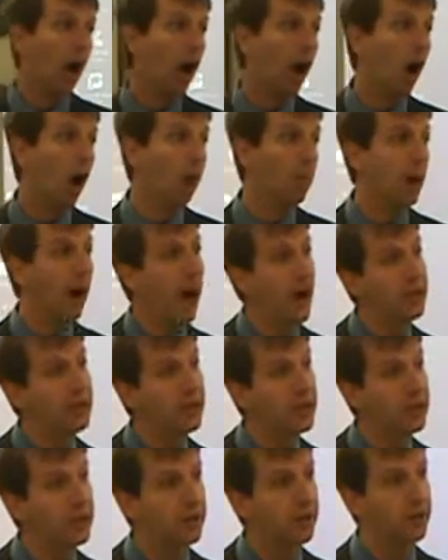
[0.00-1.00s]
I
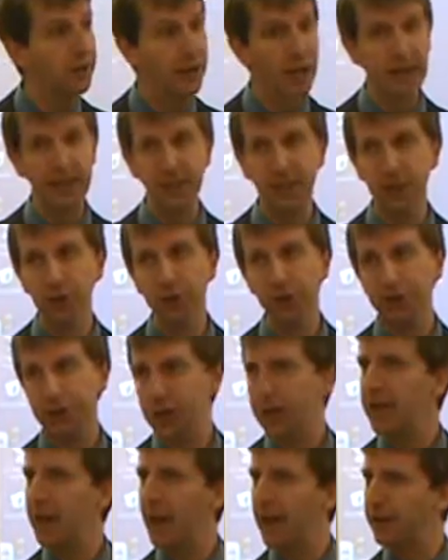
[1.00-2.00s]
think the ideal
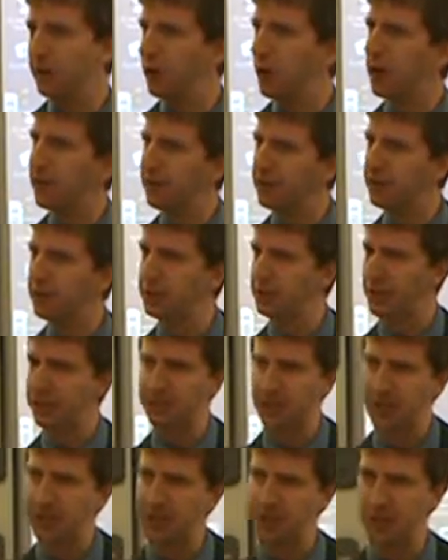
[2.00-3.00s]
thing, and I don't know, I think
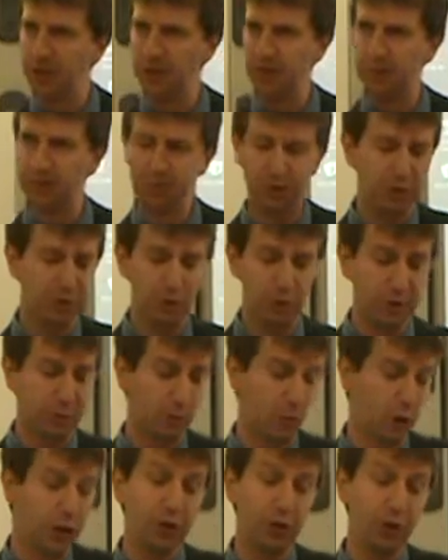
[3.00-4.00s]
I've actually do
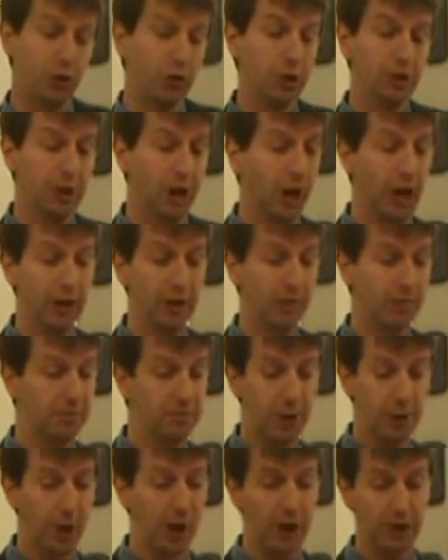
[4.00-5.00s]
some research on
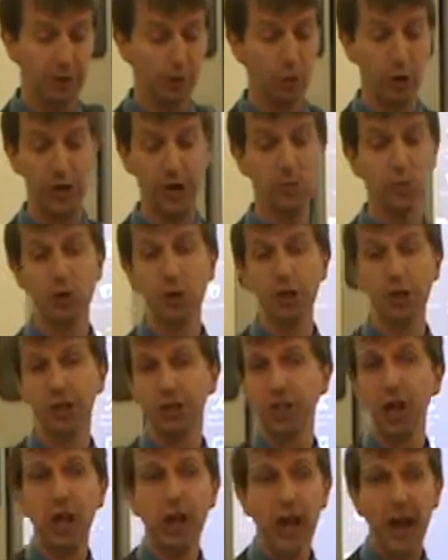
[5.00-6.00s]
how the brain
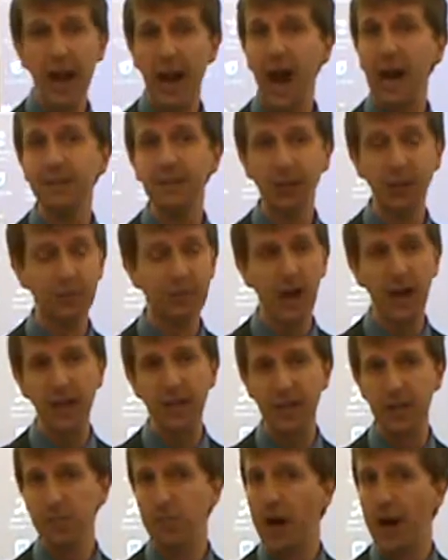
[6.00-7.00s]
works, and I just
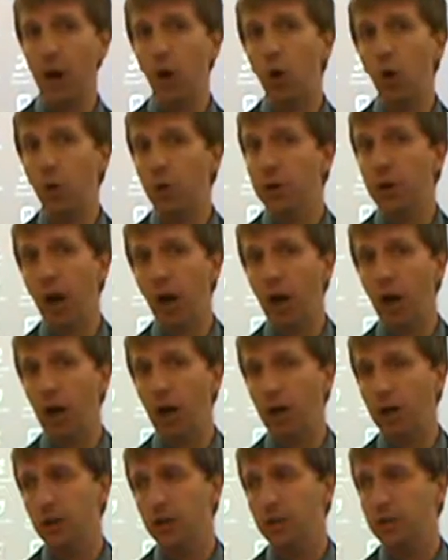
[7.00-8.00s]
find in my
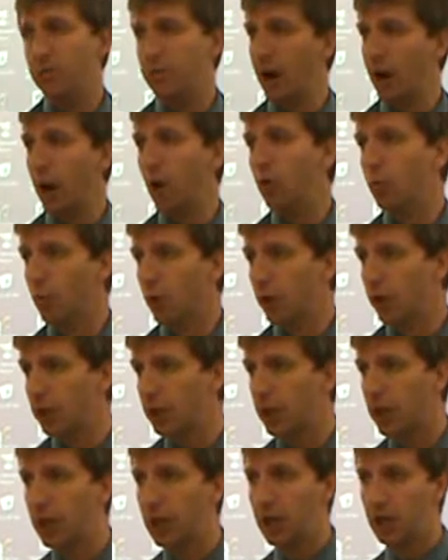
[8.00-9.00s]
own
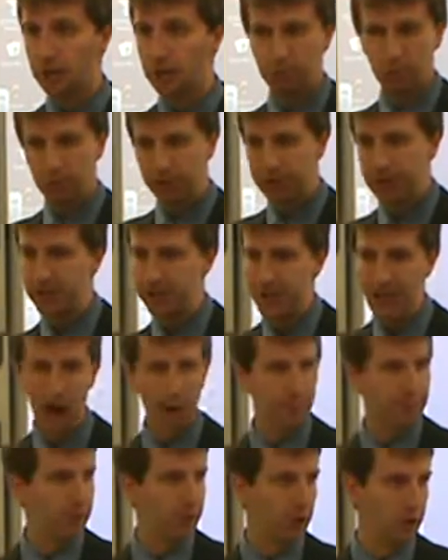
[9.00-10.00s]
work, sit
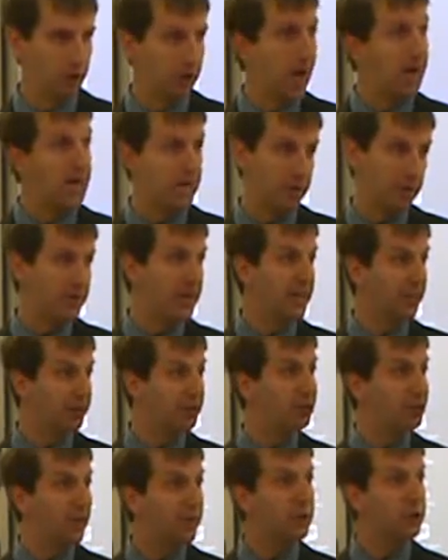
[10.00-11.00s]
down for 90
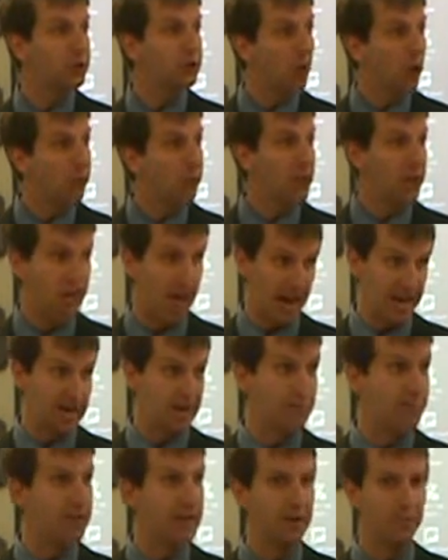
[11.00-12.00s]
minutes. Give yourself a
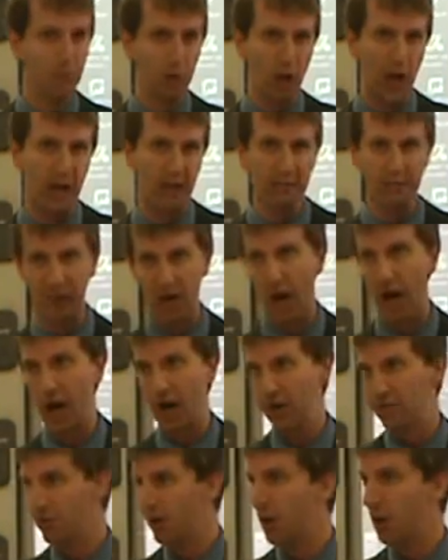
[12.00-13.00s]
90-minute block of
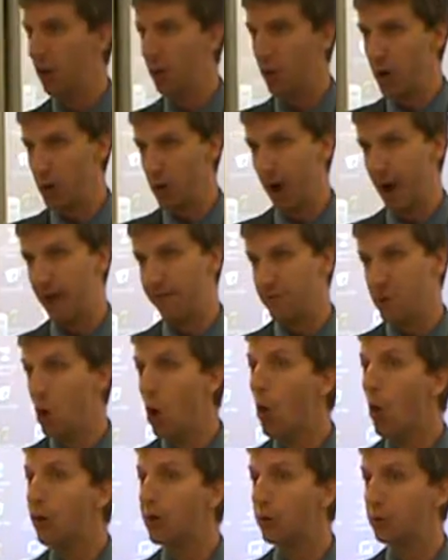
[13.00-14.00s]
time where you have
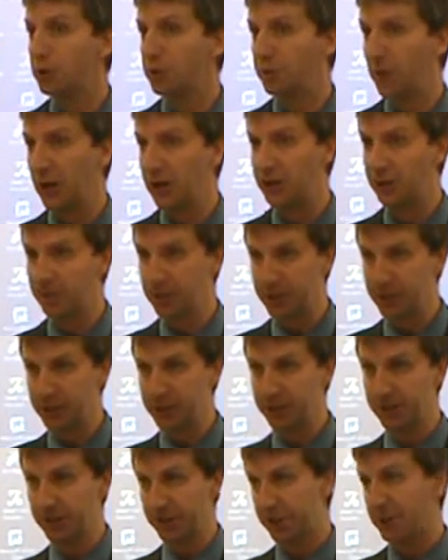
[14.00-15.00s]
no other
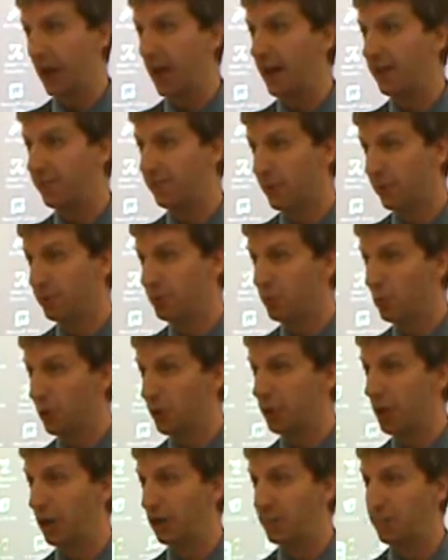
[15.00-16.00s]
responsibilities aside from to
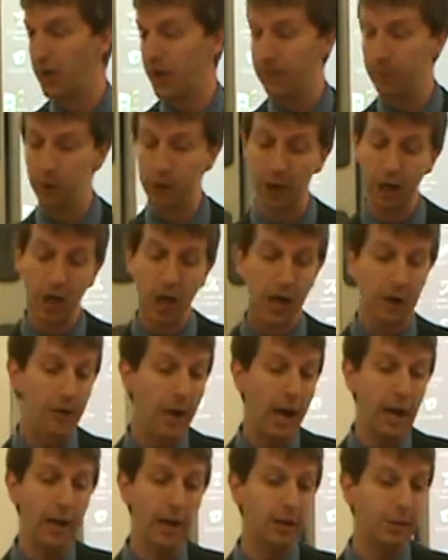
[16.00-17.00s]
work on the paper.
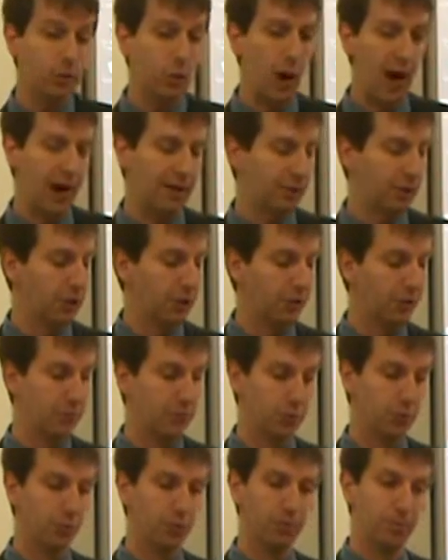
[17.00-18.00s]
Then, if you have
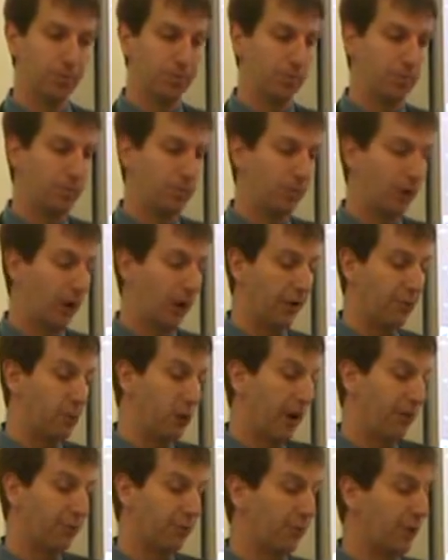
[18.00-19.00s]

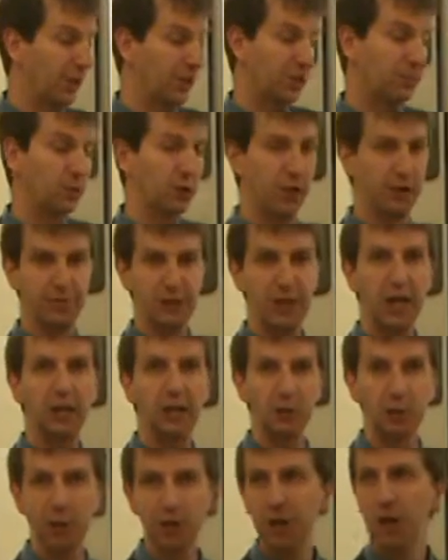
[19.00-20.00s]
a flexible enough
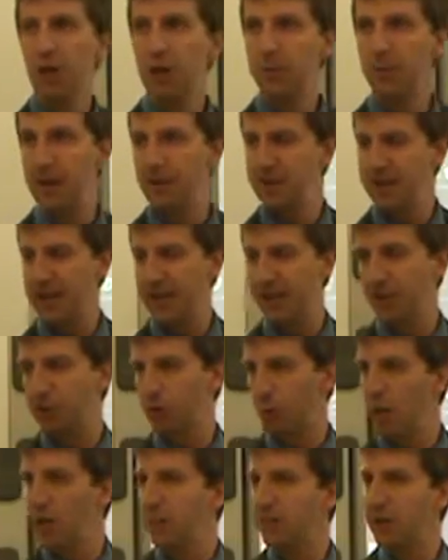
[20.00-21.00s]
schedule, maybe take a
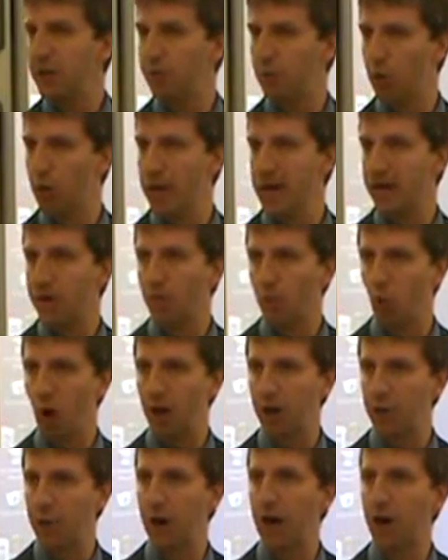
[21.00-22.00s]
20-minute break,
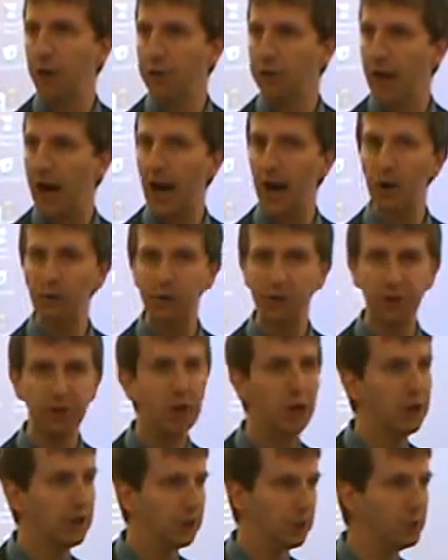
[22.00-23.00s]
walk around the
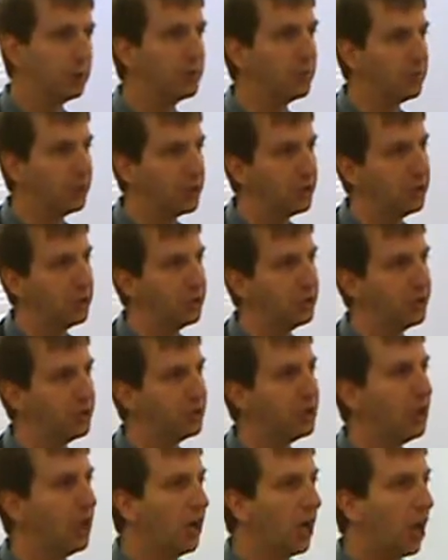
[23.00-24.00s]
house, do some
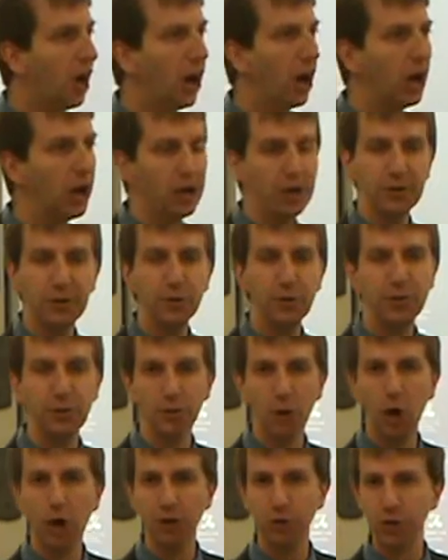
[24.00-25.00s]
dishes, do some
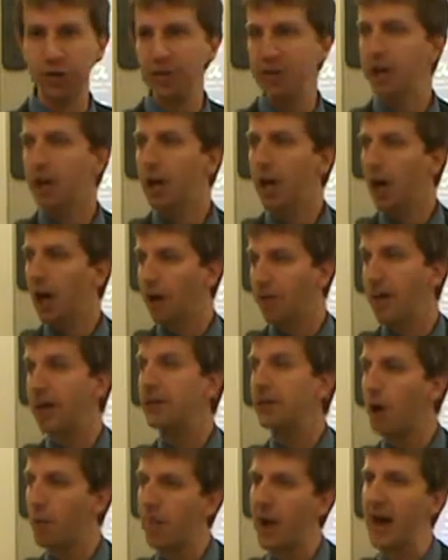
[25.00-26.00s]
laundry,
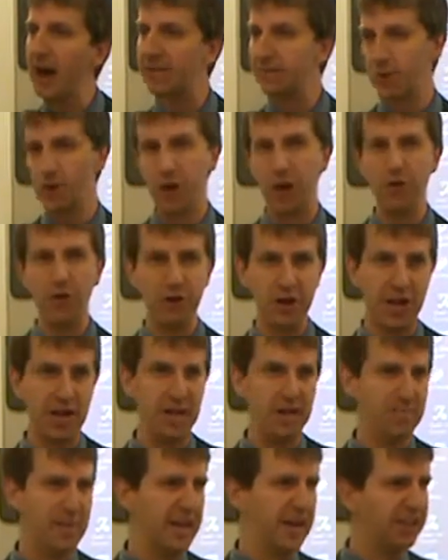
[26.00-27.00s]
then come back for another
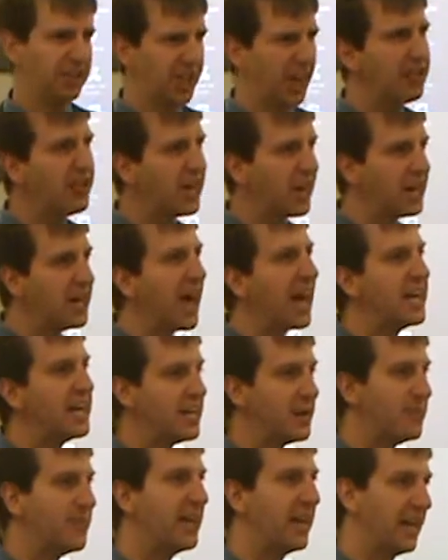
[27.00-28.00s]
90 minutes. I think a
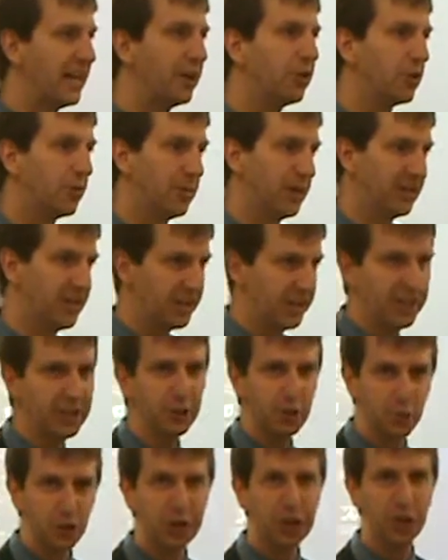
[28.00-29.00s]
90-minute increment is
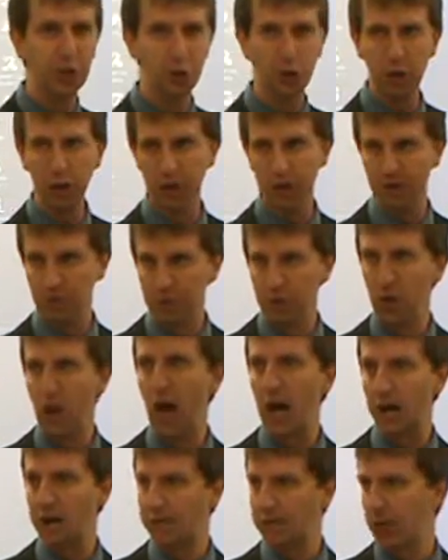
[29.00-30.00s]
a really good
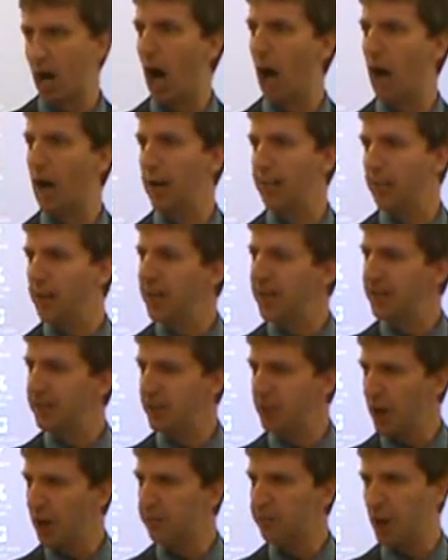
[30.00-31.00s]
block of time.
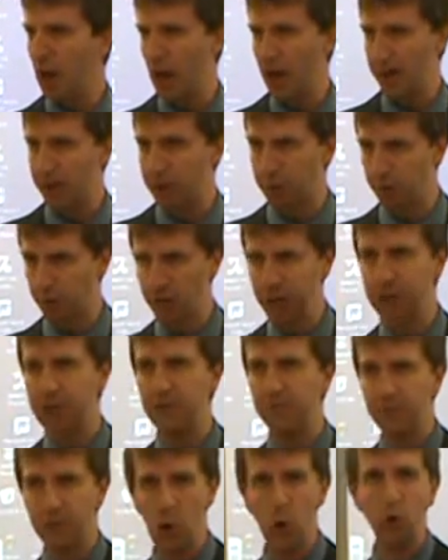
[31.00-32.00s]
It's enough time to really
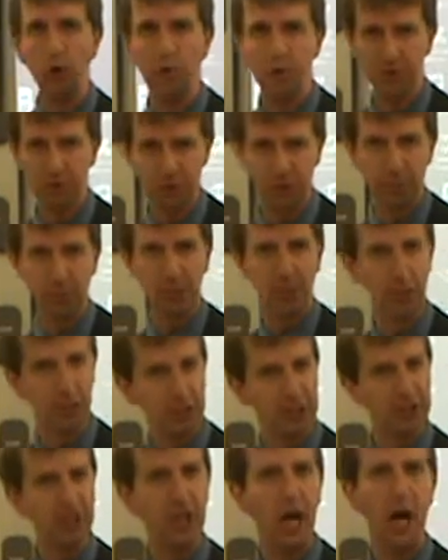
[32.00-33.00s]
devote some
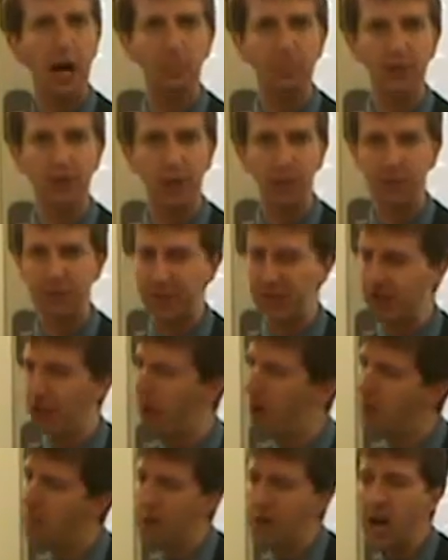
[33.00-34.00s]
serious time to
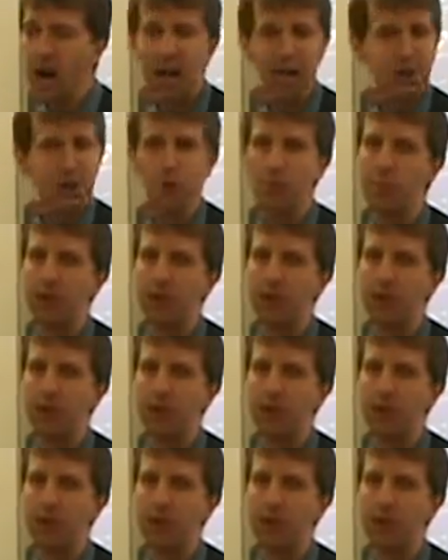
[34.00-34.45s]
something, but not too